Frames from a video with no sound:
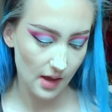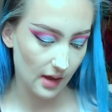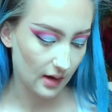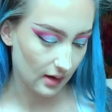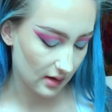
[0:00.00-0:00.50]

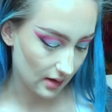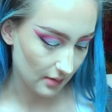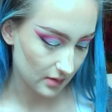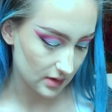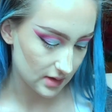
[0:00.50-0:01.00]
and
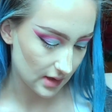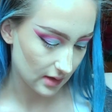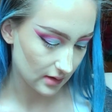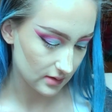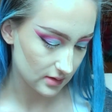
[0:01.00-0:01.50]
I'm gonna
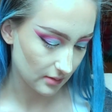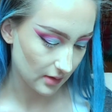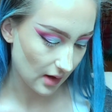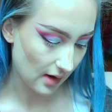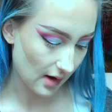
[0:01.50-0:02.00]
take some of
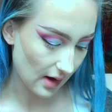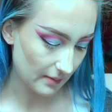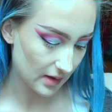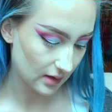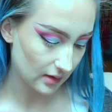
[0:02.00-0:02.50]
that
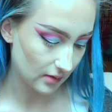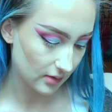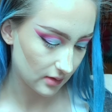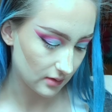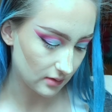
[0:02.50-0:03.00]
hot pink that
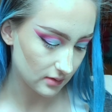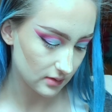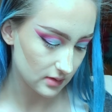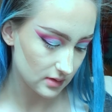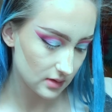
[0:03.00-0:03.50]
we
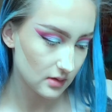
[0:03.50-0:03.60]
use,